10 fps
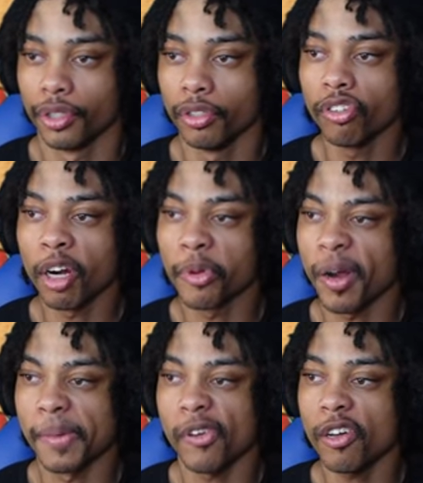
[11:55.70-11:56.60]
You
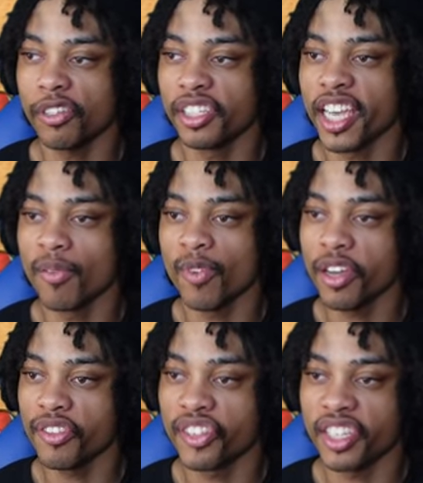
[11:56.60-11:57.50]
crabs are all the same,
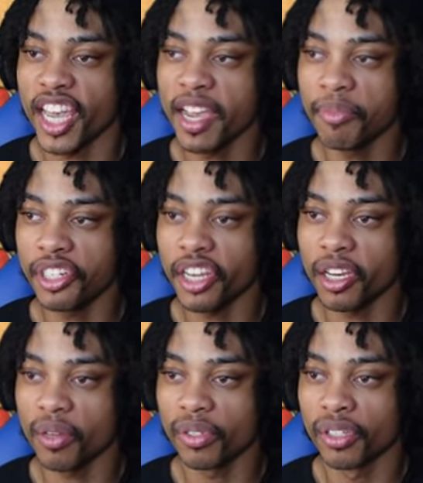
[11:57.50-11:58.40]
wearing the same
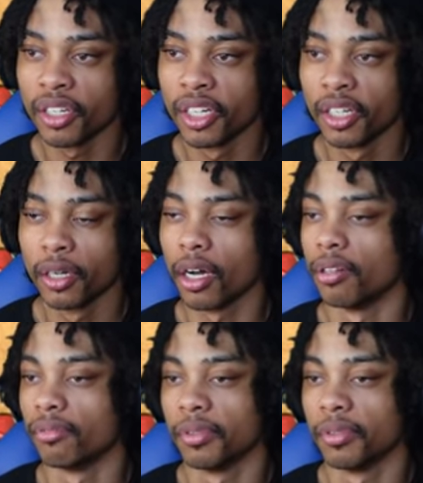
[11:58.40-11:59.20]
shells. Oh.